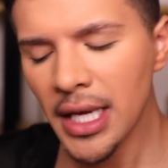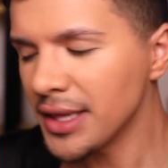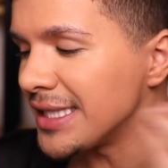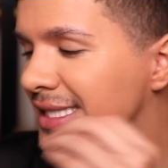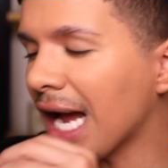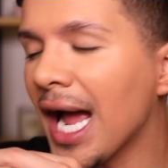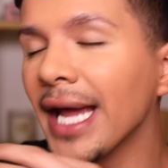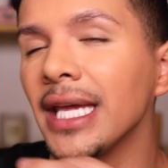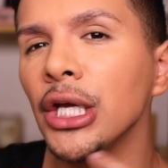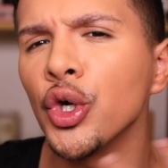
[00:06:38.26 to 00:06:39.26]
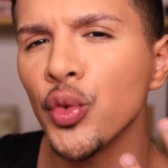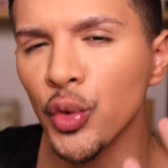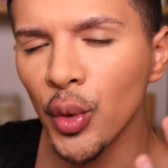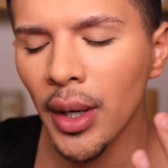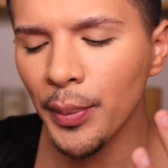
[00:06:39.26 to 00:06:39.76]
this guy, he
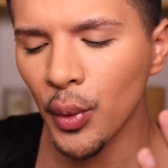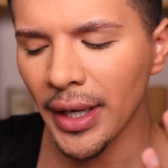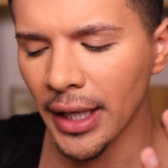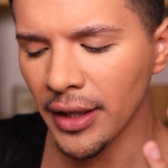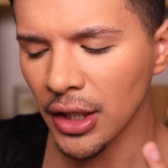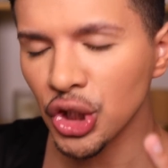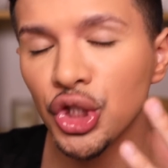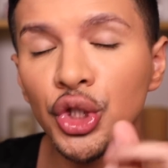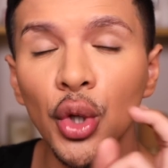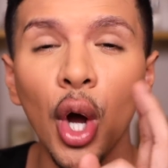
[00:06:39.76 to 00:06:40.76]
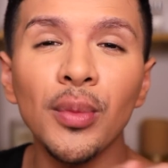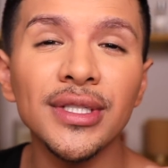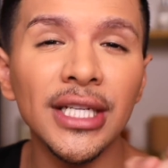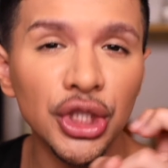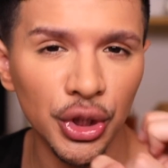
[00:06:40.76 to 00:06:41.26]
grew up with two, almost
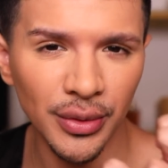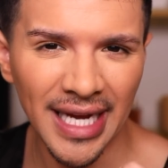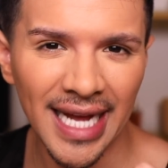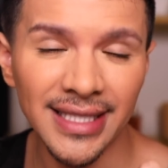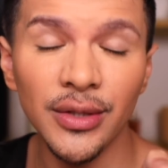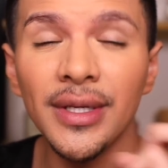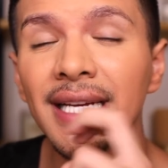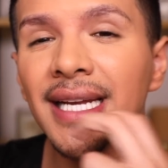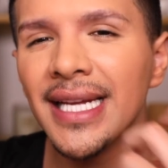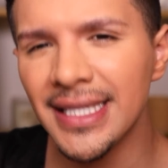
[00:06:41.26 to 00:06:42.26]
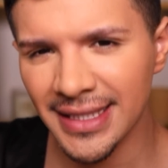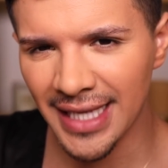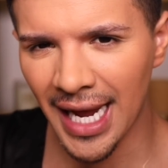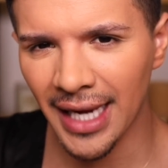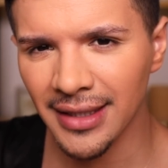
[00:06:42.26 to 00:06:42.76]
like two dads. So he had his
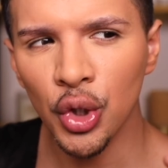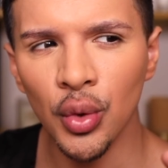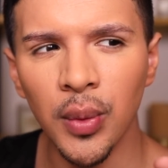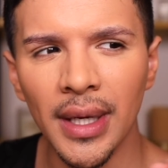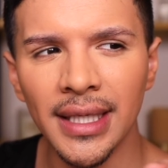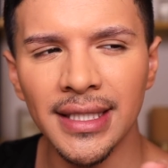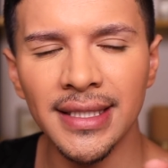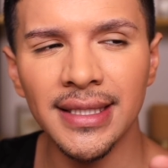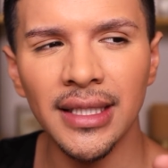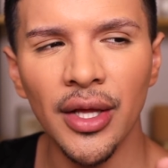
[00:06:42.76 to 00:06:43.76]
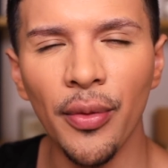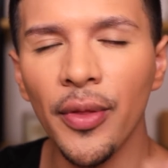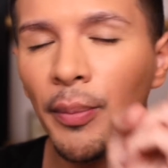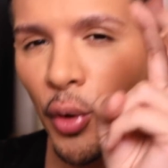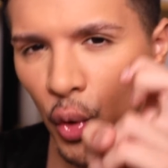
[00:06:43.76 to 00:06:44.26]
dad who was
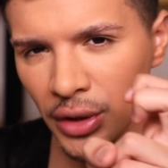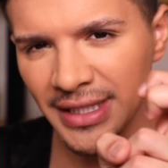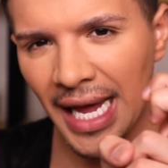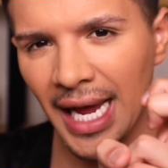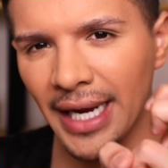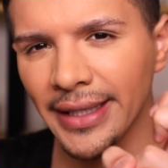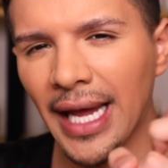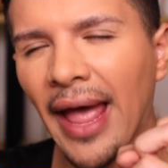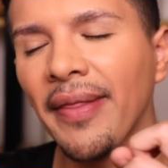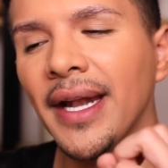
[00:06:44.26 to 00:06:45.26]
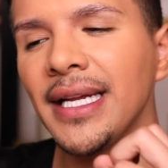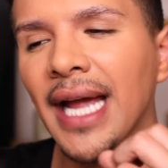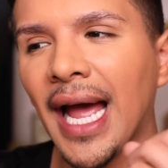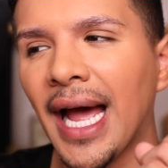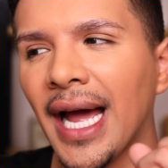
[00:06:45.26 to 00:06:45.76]
the poor dad and then he
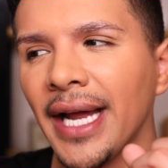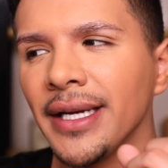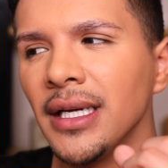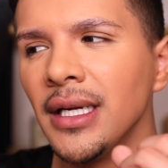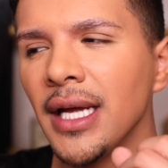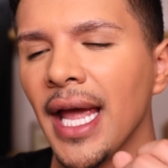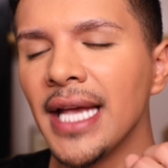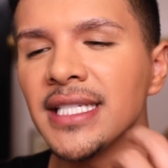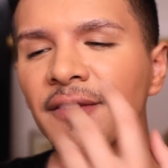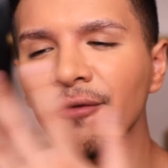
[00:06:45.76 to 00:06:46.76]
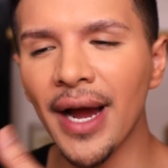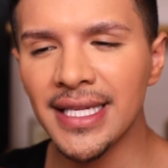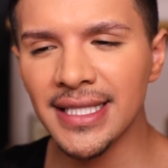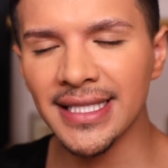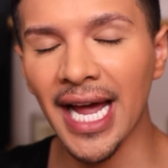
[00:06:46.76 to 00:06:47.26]
had his
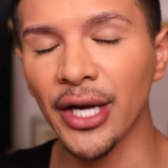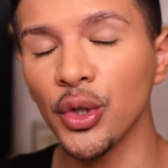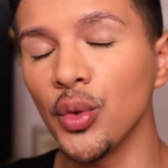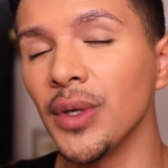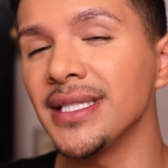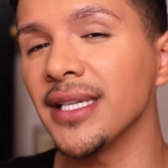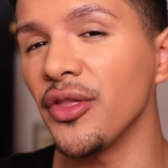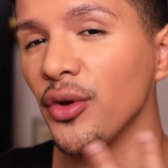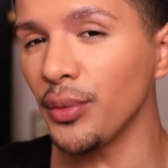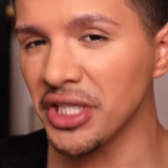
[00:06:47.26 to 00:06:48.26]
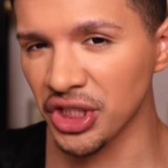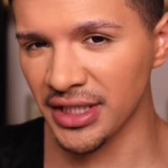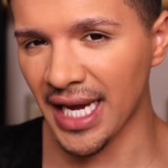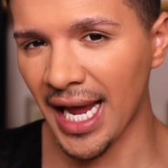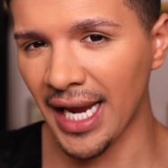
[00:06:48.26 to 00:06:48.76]
friend's dad who was the rich
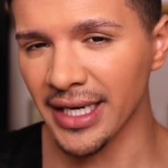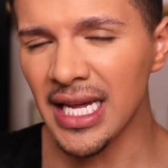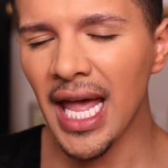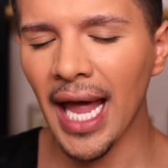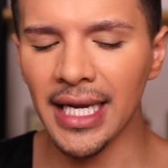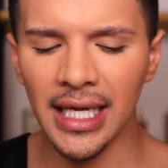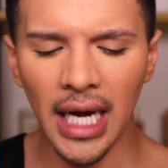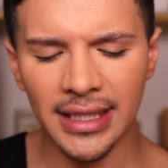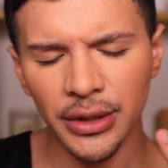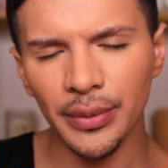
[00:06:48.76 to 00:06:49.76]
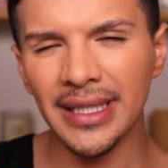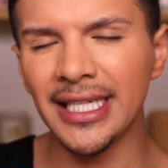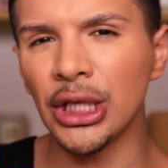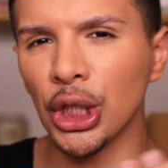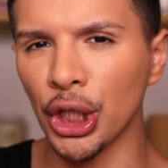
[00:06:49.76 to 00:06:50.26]
dad and he got to
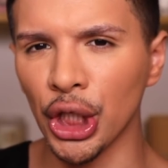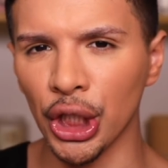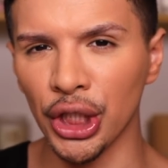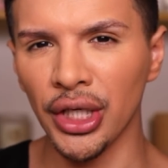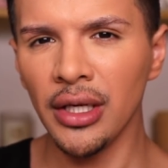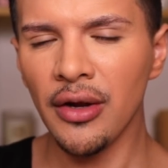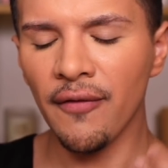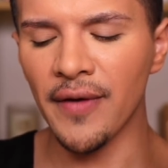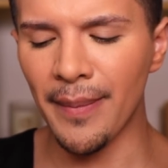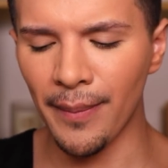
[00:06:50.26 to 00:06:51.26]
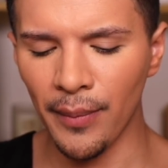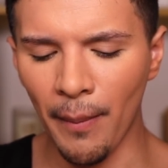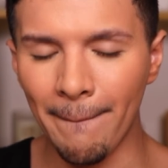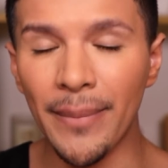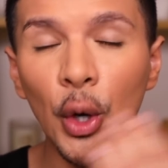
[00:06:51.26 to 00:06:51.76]
really learn from
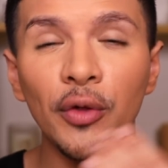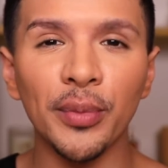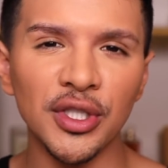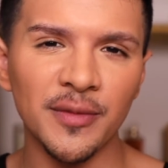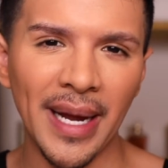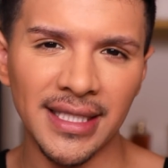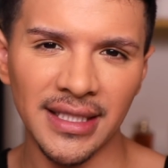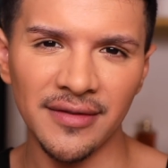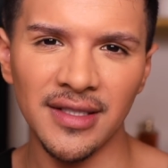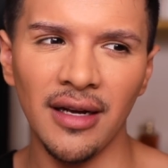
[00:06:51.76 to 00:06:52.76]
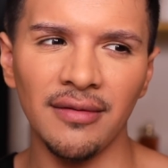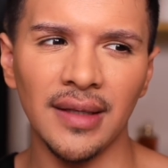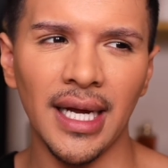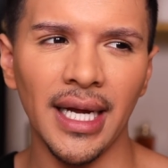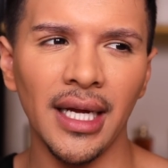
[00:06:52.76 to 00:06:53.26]
both perspectives of
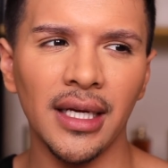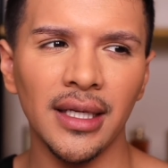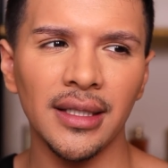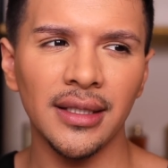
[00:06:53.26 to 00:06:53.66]
like